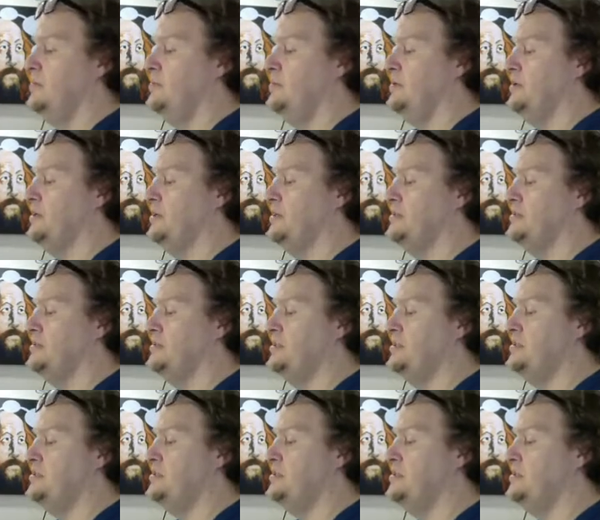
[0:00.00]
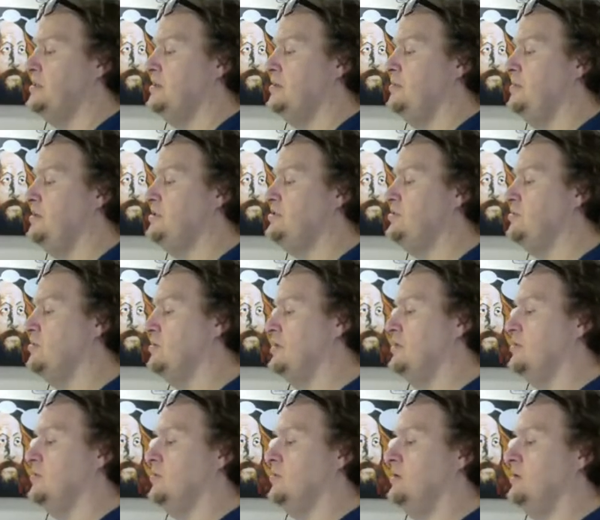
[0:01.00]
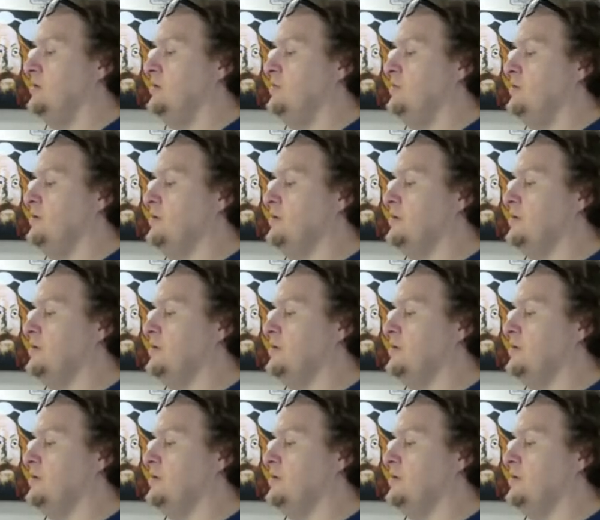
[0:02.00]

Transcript: because this is habitually the way we work.